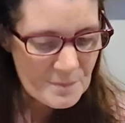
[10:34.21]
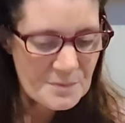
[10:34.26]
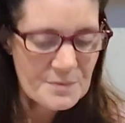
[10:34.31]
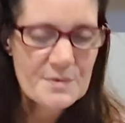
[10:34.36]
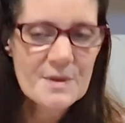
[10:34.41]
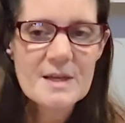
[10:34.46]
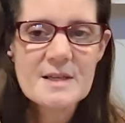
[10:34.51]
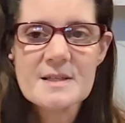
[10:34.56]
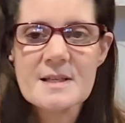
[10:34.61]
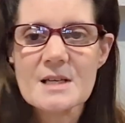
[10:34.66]

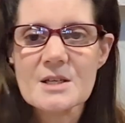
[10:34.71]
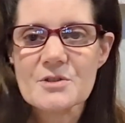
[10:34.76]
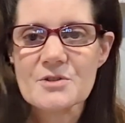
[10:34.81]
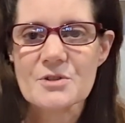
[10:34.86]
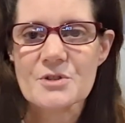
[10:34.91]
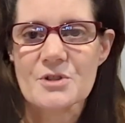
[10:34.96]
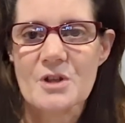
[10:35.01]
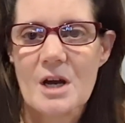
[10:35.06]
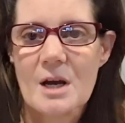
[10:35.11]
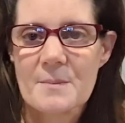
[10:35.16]
There's extra
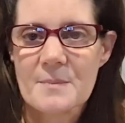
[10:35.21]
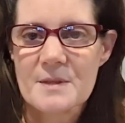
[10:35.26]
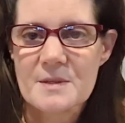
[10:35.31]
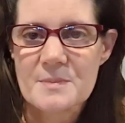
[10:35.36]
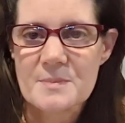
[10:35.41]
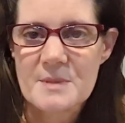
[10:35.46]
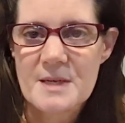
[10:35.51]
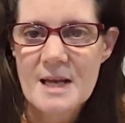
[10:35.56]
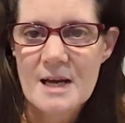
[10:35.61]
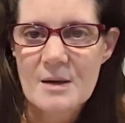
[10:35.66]
time that's
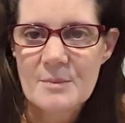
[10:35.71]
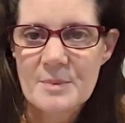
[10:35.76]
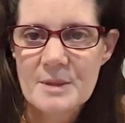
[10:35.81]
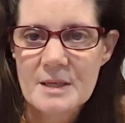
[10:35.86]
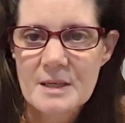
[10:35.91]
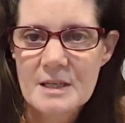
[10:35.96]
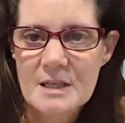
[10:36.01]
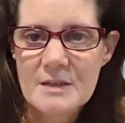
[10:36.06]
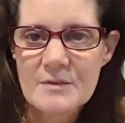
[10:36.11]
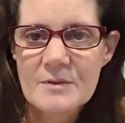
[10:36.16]
now
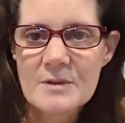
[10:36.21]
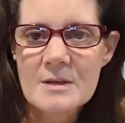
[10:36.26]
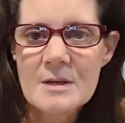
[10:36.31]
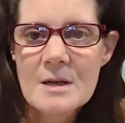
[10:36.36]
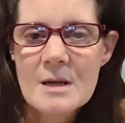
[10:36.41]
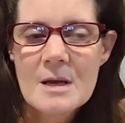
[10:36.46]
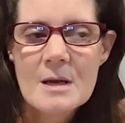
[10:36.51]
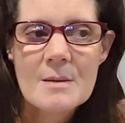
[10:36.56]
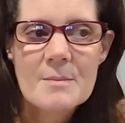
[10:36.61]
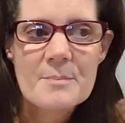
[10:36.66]
been given,
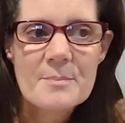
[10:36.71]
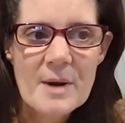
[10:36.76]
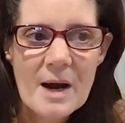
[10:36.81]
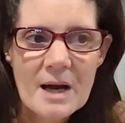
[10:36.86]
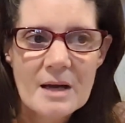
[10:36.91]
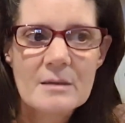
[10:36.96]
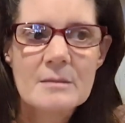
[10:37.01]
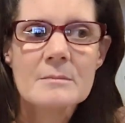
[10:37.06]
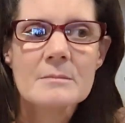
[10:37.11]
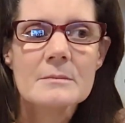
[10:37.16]
but